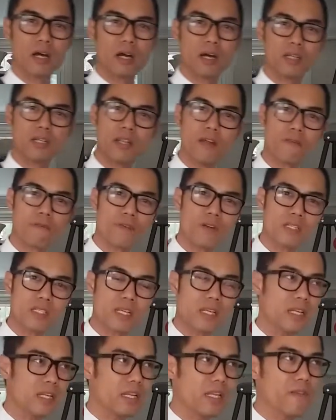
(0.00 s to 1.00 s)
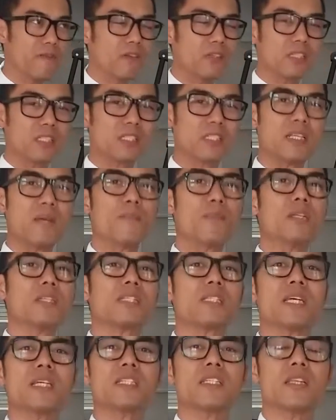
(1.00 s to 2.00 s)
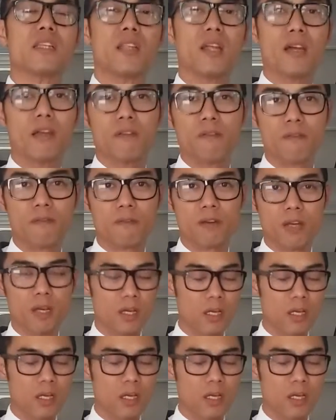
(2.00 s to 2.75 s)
a difference in even the simplest things in life.